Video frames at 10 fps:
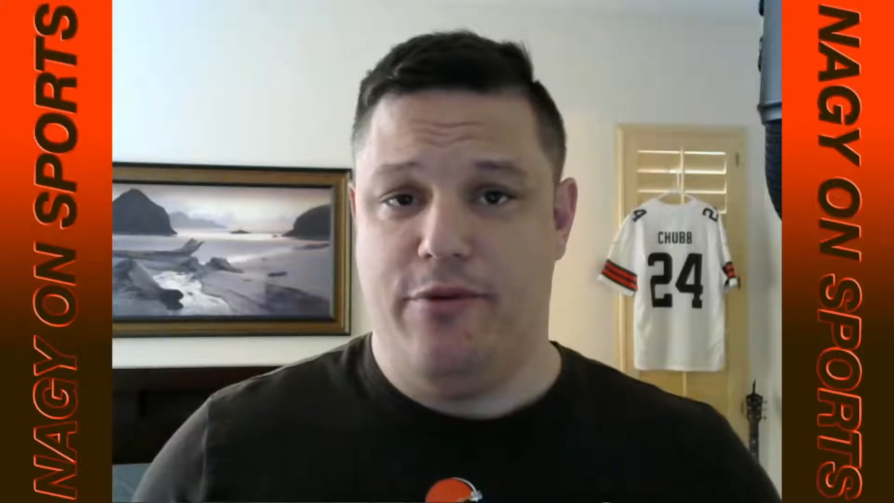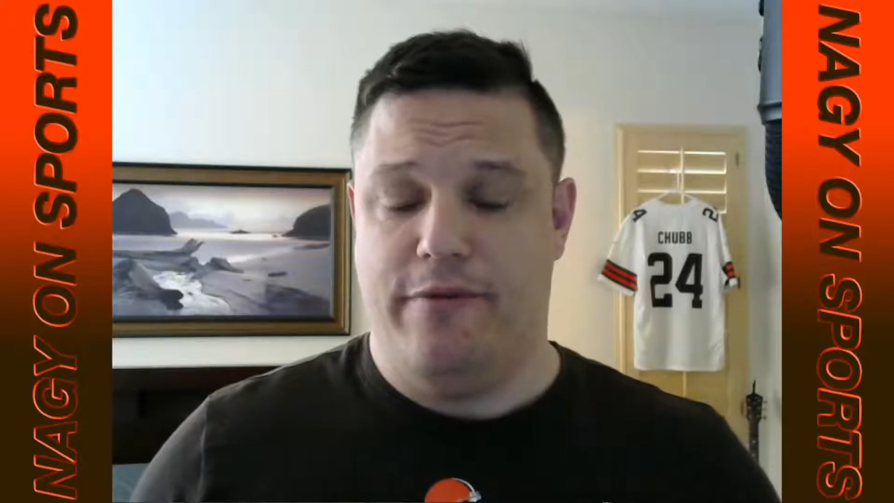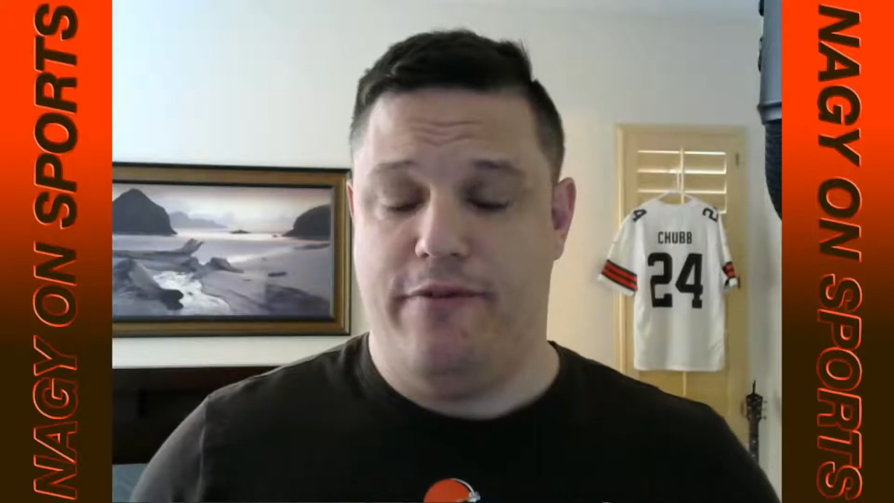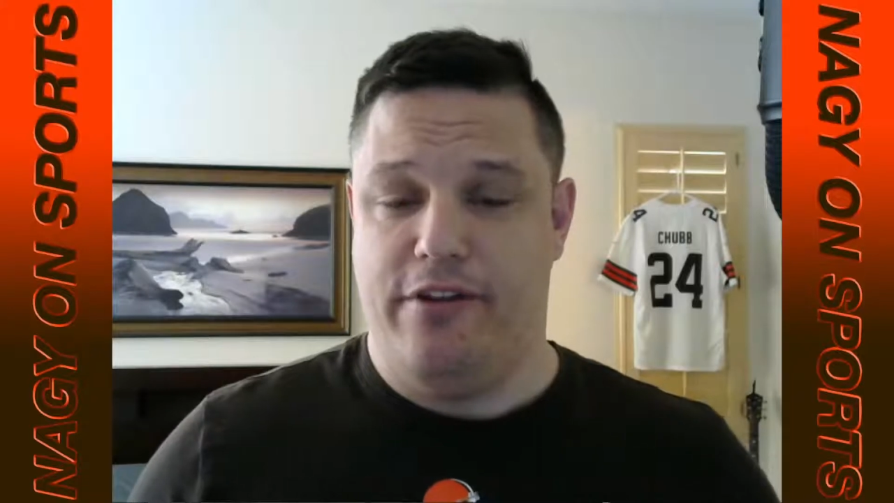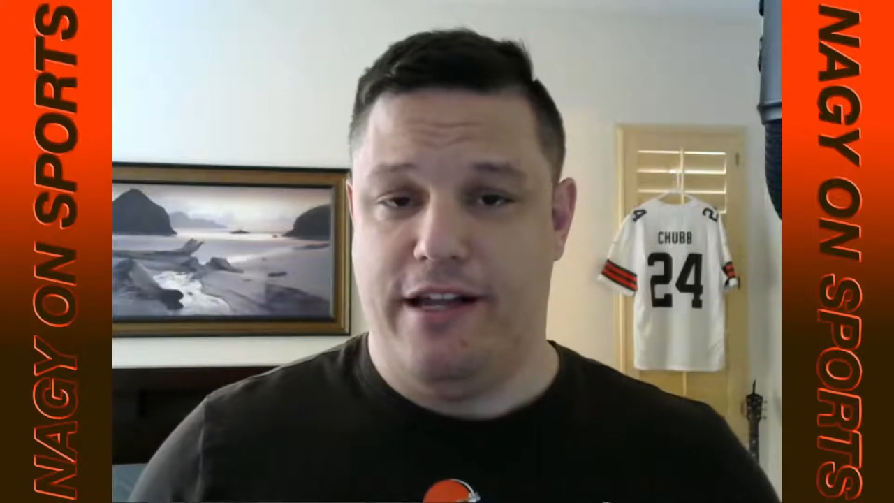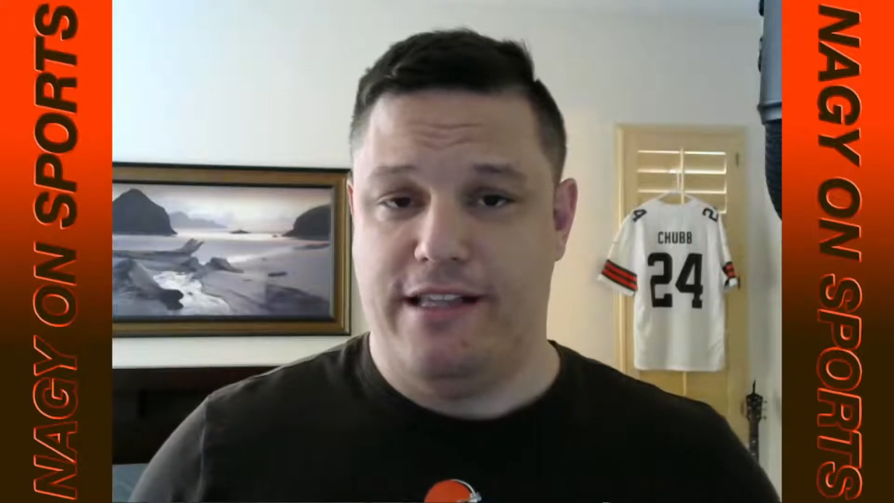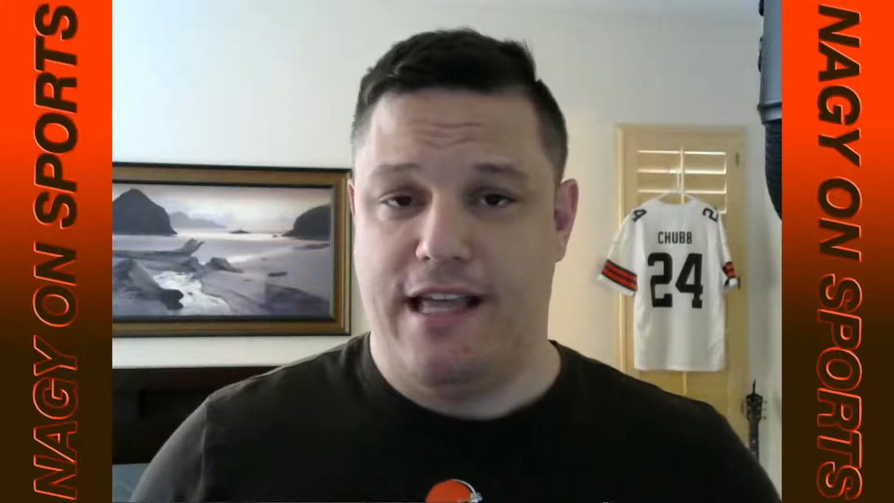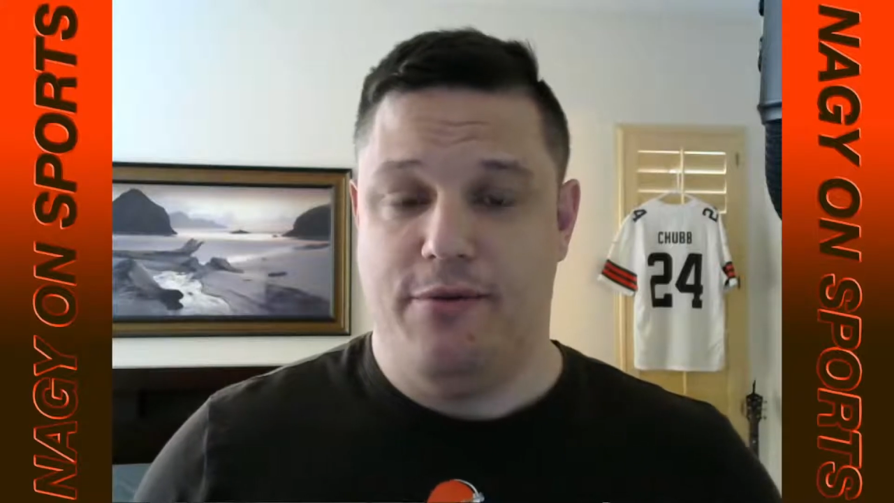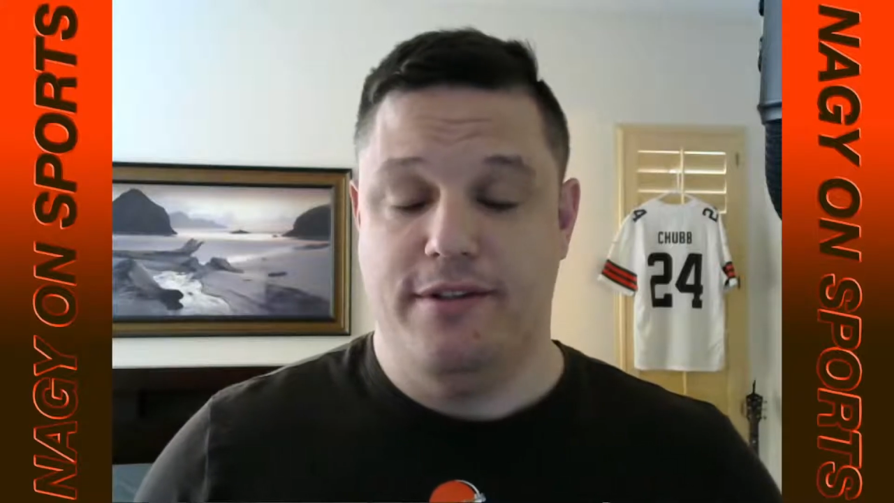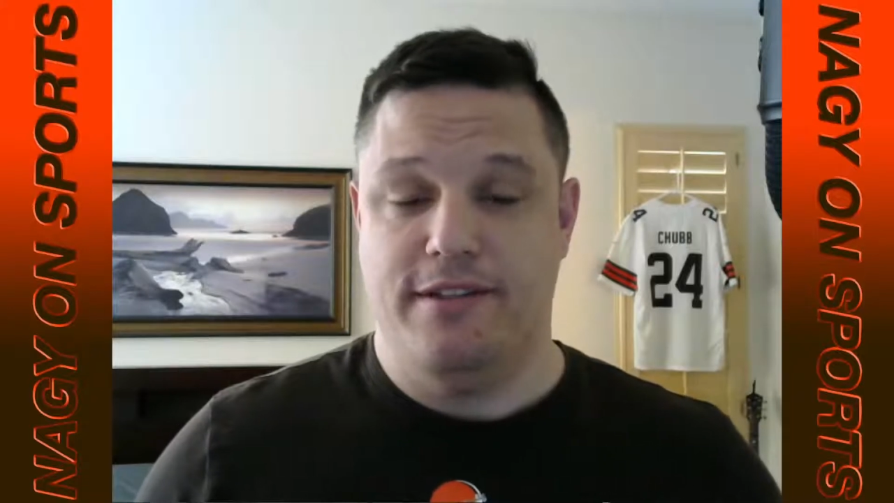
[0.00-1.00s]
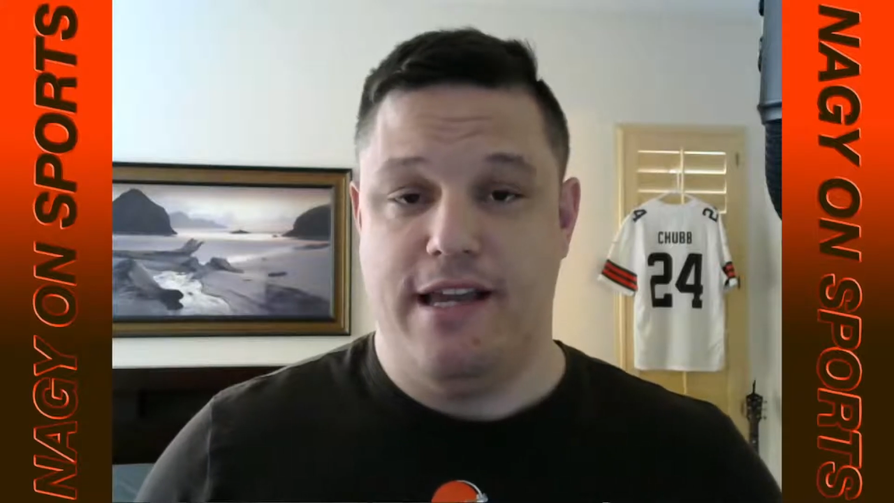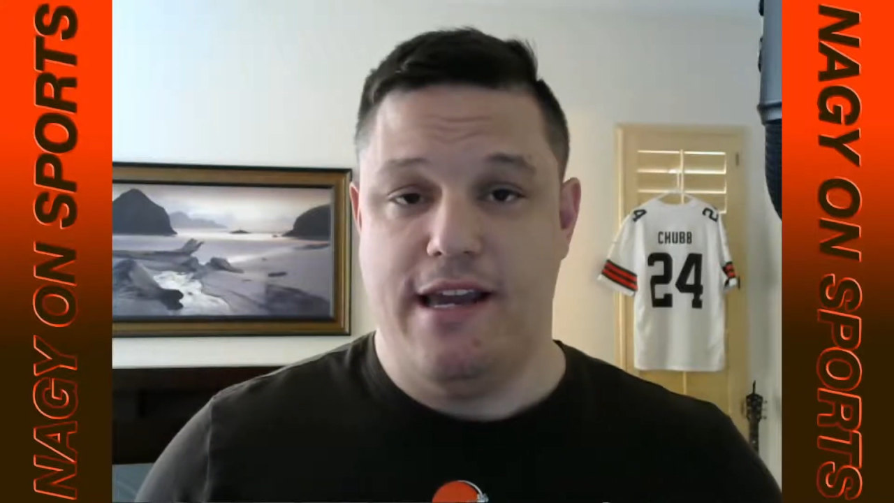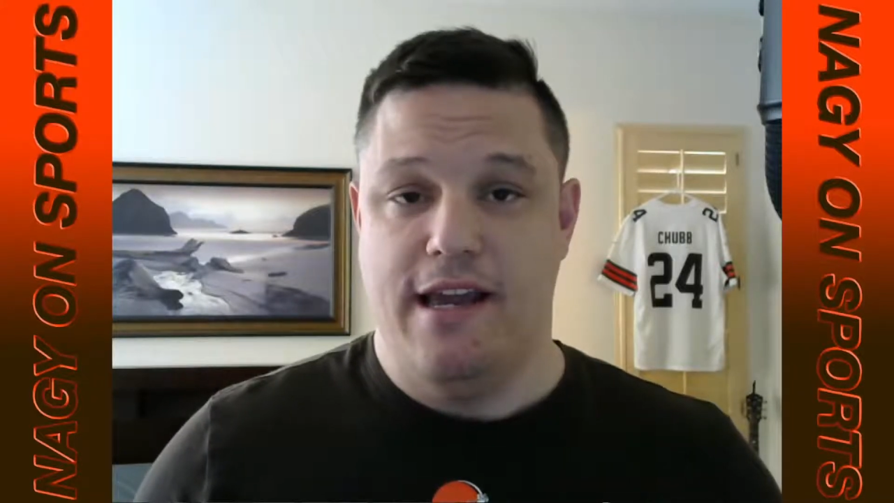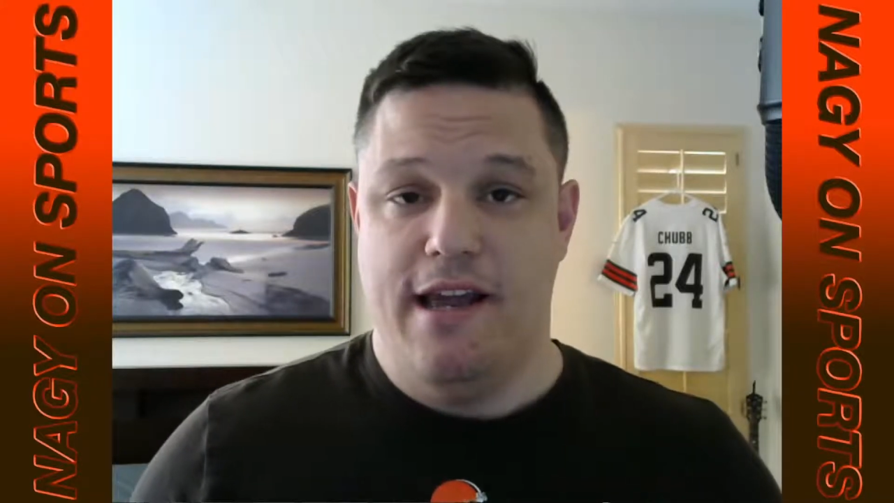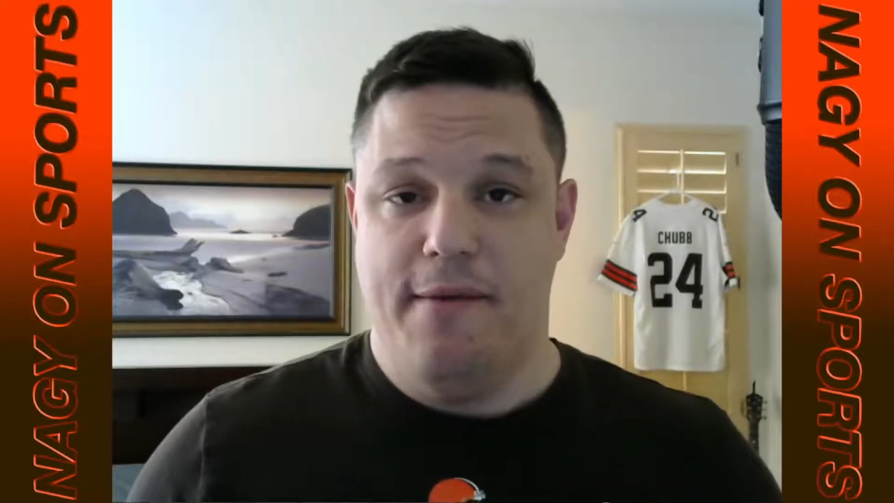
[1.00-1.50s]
We feel like that was a